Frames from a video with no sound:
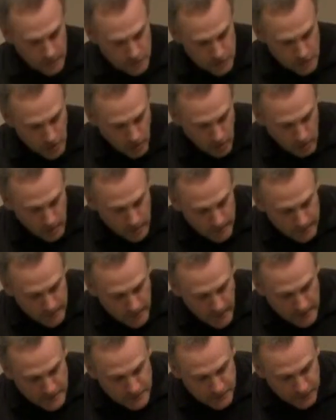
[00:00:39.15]
So
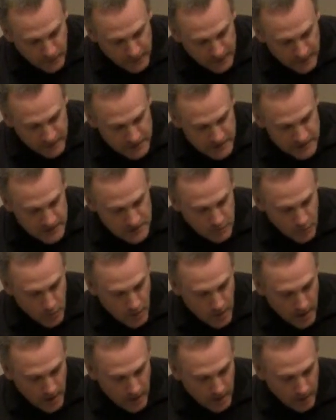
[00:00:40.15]
it's funny. This is
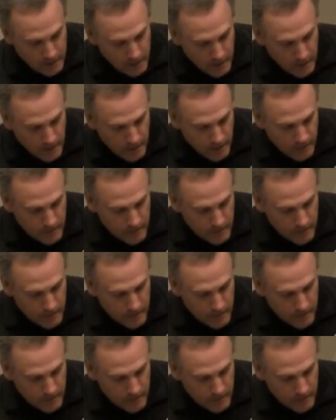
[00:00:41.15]
where